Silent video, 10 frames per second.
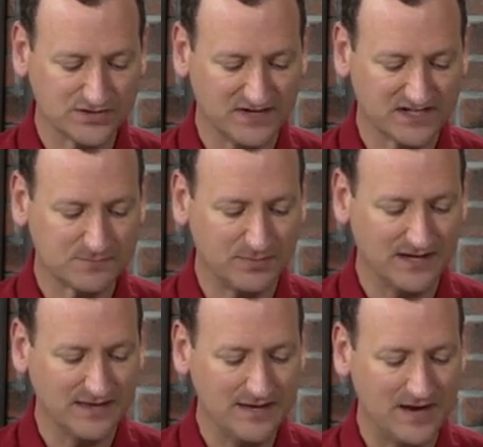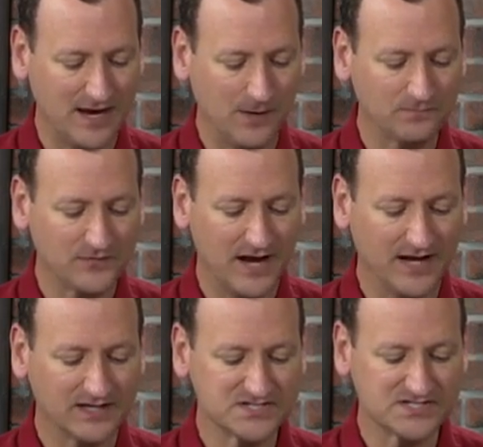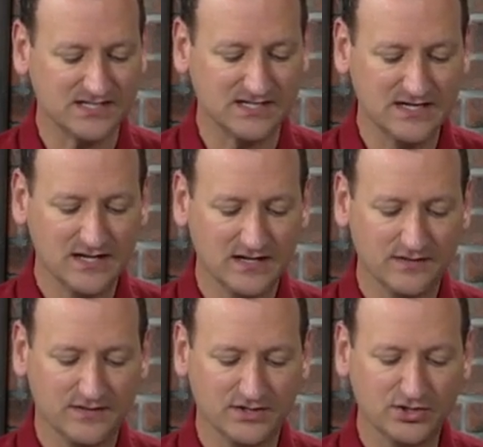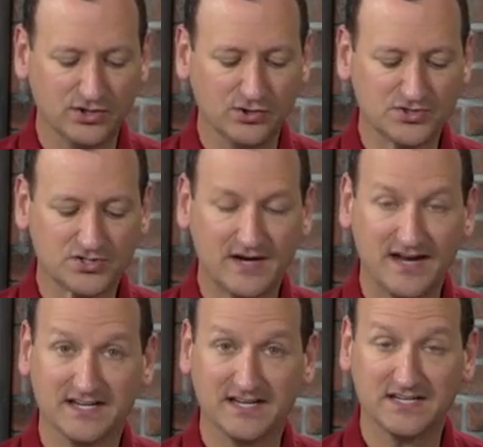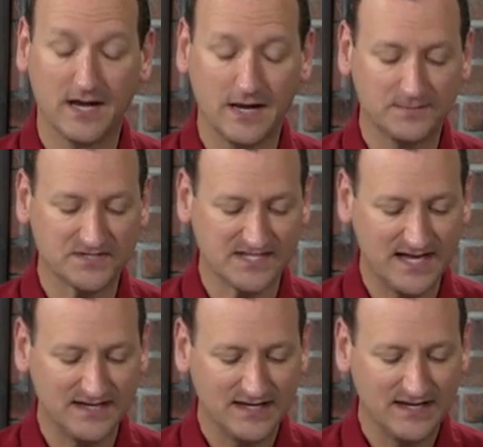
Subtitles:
If I expand them out, I can see the user ID, Don Pizzette.